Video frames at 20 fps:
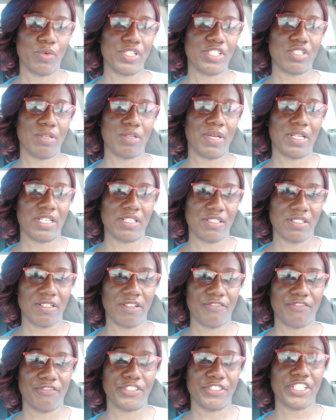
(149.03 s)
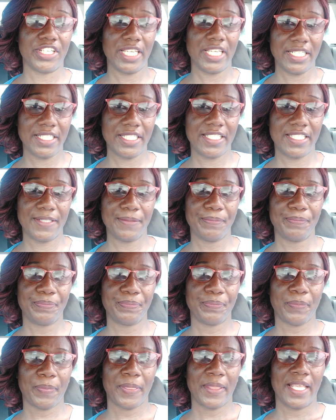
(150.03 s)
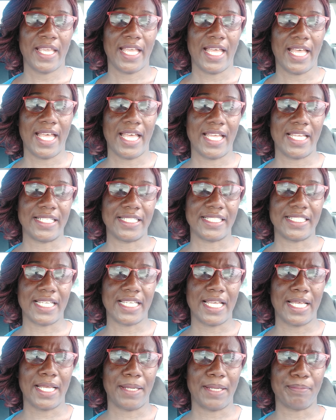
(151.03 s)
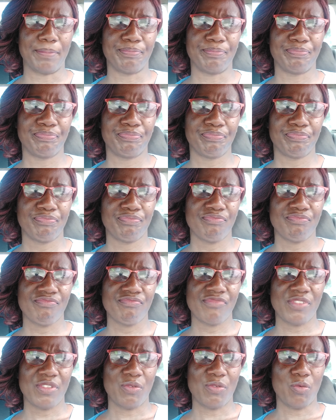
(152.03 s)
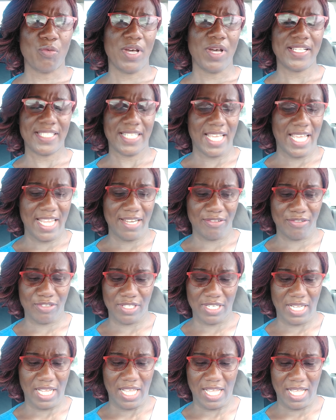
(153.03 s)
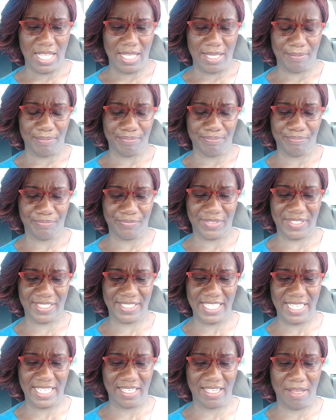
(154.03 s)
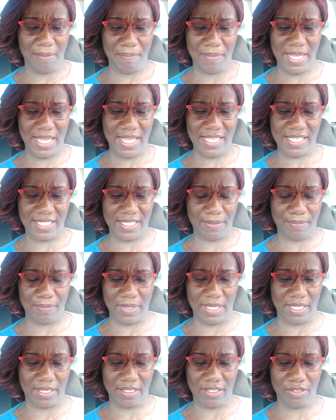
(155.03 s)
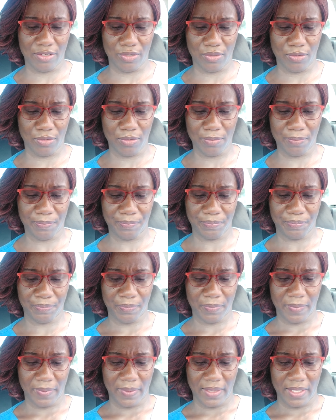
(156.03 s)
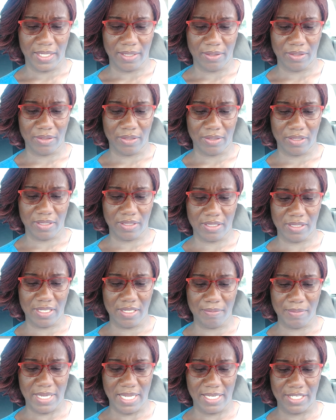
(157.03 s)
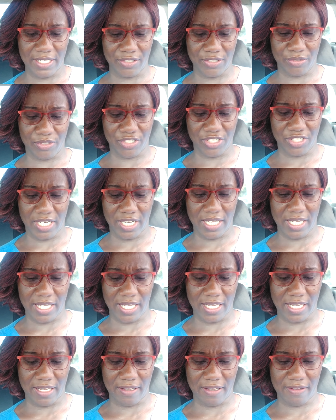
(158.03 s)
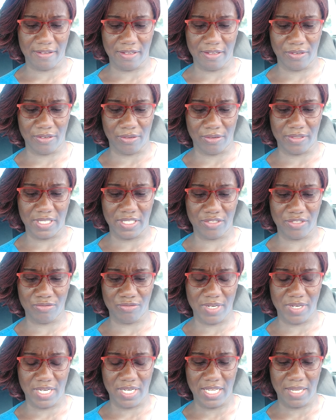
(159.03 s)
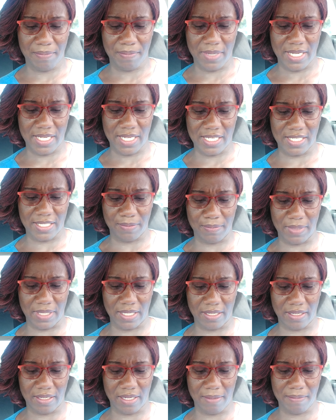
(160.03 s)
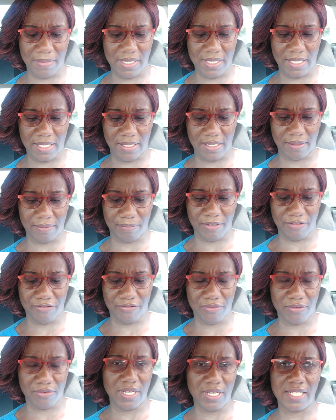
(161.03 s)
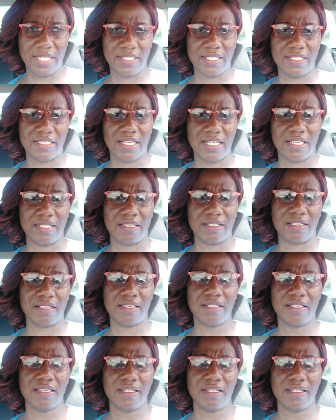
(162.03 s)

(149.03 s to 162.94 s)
with some other stuff for the kids. And what I still amaze me, in my little JA, this really amazed me. I mean, before Auntie Donna,